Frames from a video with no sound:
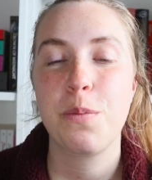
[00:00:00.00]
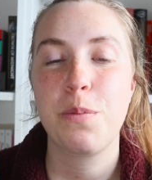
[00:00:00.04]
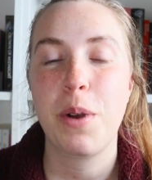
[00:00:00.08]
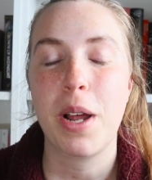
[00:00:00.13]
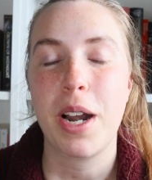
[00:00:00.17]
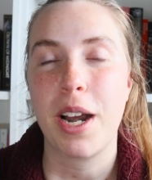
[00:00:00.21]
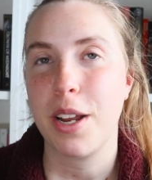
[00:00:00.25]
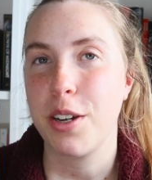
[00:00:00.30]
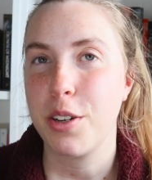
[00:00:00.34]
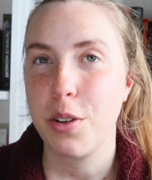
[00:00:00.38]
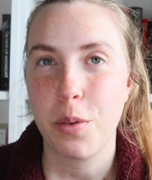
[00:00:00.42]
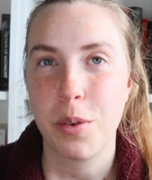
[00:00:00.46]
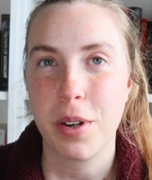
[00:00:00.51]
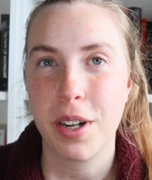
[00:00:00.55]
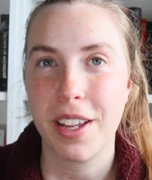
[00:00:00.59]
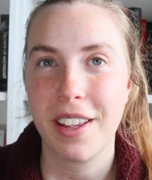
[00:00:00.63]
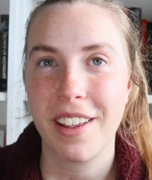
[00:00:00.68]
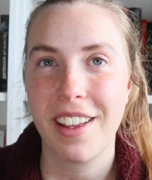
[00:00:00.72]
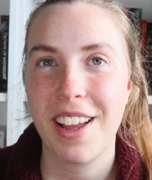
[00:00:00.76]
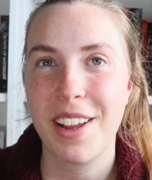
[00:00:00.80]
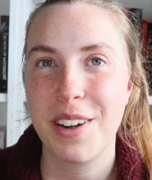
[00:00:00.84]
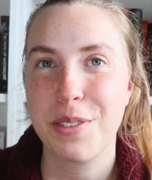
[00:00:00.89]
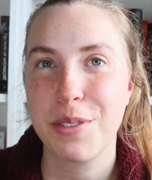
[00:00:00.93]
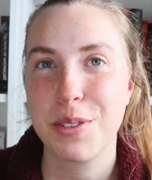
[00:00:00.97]
but I don't want
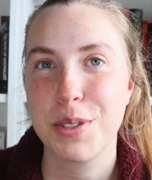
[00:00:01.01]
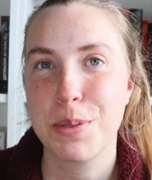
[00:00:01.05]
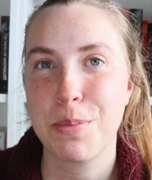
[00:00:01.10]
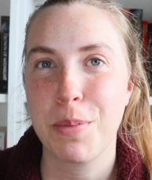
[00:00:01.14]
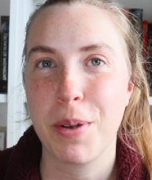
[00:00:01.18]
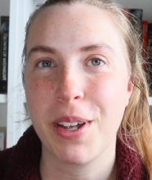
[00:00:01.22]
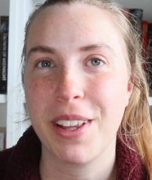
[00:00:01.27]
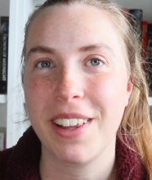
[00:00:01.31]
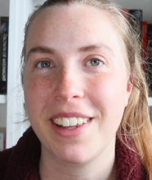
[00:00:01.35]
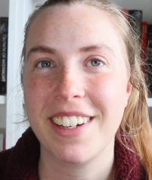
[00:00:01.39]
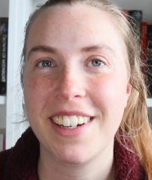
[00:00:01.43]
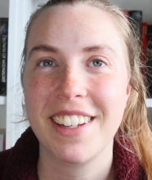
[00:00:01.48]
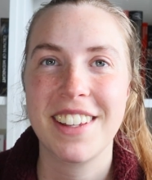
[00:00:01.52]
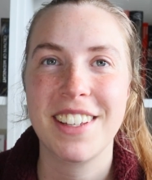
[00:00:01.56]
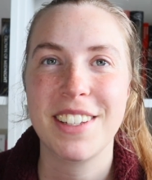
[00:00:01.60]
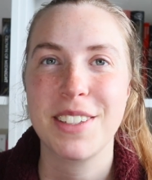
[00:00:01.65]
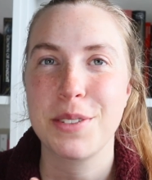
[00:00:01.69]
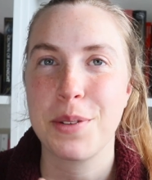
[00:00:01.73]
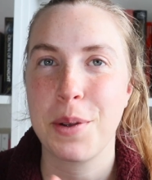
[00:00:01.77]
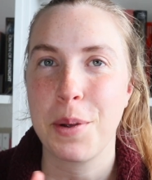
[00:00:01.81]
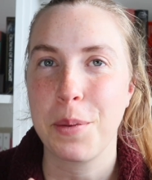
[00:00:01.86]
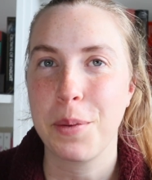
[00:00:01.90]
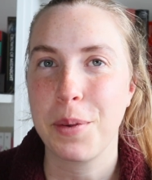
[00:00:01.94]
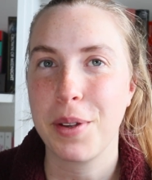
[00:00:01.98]
to spoil anything,
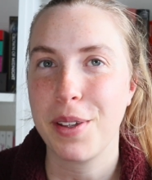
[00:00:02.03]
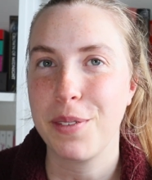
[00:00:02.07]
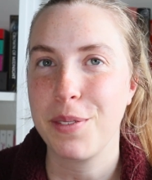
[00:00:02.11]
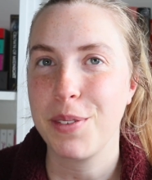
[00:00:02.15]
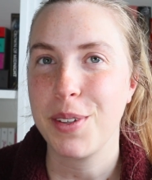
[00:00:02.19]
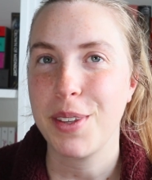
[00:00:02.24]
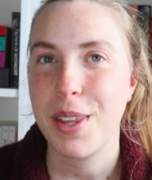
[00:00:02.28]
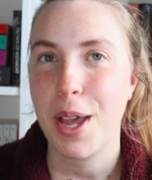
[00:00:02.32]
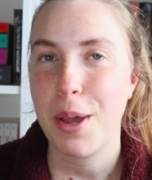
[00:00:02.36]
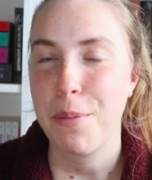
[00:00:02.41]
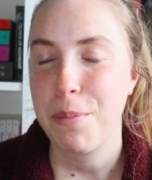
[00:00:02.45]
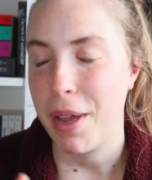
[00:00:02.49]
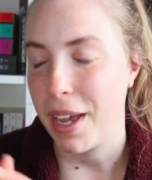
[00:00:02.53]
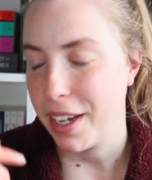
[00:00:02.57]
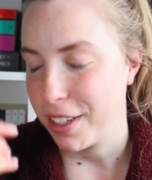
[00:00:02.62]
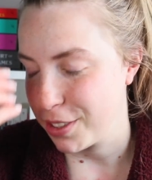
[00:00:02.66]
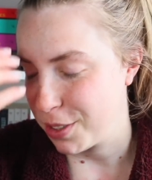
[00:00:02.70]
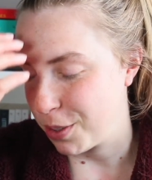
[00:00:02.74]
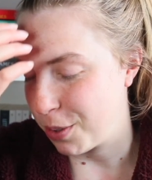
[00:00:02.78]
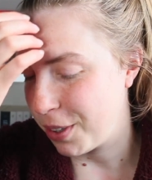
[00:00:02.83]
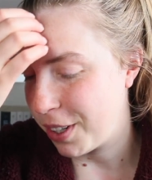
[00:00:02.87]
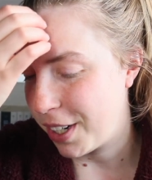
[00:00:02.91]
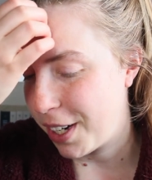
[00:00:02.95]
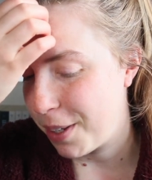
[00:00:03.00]
so I won't give you that
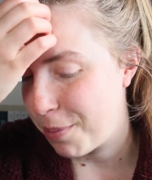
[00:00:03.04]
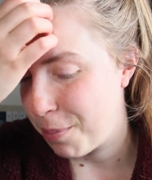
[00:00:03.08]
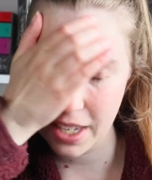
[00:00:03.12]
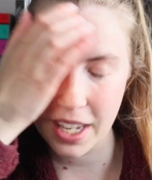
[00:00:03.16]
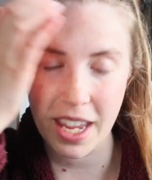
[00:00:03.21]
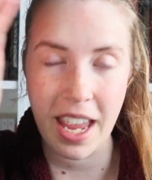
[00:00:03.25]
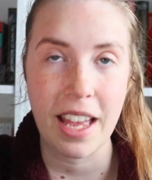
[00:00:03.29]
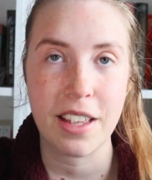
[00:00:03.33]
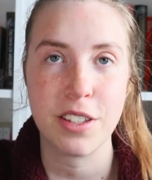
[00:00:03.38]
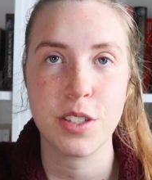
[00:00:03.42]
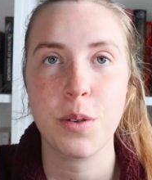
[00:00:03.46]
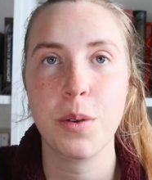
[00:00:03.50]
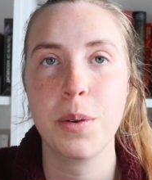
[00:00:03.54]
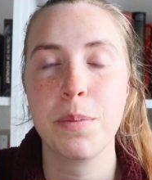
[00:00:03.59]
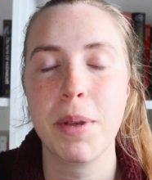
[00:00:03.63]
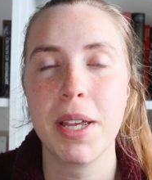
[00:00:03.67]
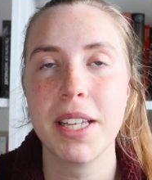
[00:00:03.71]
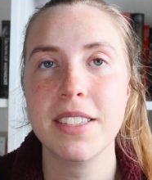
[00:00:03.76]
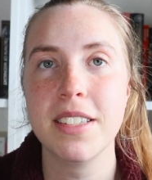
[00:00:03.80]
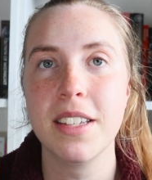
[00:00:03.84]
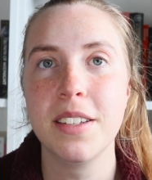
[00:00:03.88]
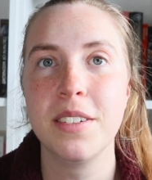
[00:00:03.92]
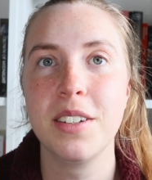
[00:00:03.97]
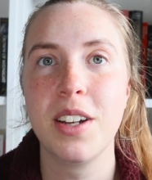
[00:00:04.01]
backstory. But yeah, so it
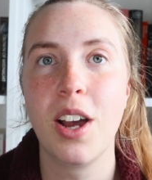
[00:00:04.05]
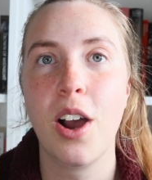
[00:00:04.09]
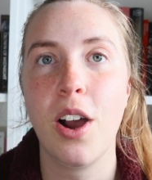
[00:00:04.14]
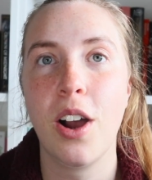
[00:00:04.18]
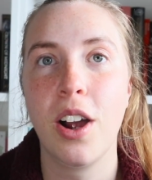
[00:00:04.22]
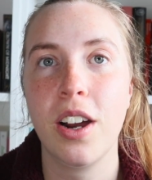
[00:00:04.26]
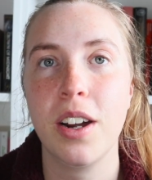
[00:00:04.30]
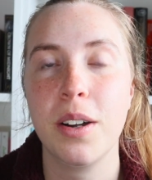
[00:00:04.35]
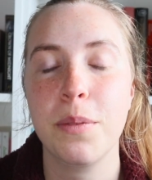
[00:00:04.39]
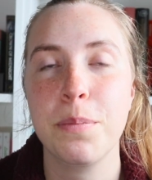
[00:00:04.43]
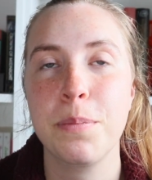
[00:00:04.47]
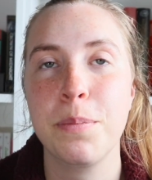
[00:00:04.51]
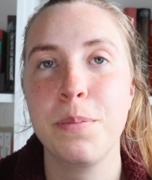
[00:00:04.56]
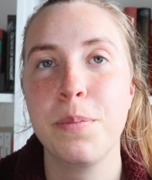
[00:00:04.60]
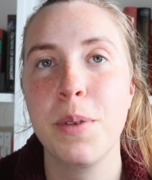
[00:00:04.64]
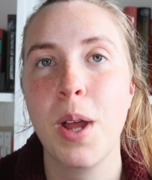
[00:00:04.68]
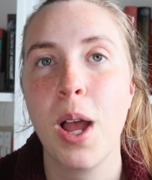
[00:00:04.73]
makes it hard,